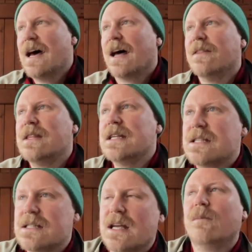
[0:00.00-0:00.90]
And this
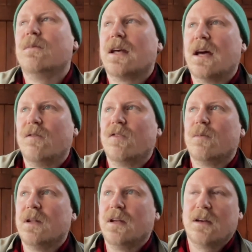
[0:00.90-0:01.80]
stemmed again from
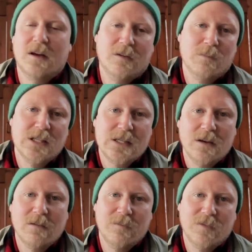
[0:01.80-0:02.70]
the kind of
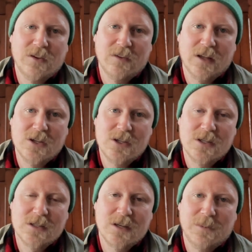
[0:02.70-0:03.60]
material
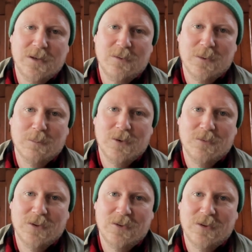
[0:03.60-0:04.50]
investigations I'd been doing
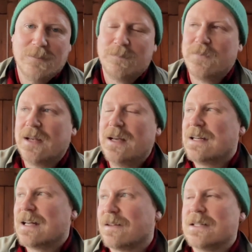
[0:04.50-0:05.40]
previously.
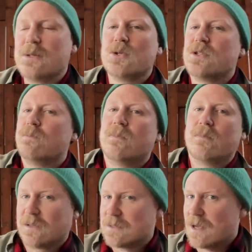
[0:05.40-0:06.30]
Now, this was
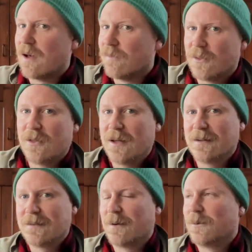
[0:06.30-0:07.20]
amongst other
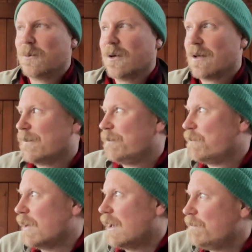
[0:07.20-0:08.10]
things I was working on,
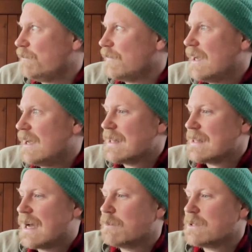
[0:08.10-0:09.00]
but
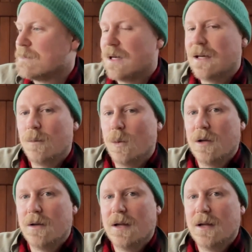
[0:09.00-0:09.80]
that was the main one.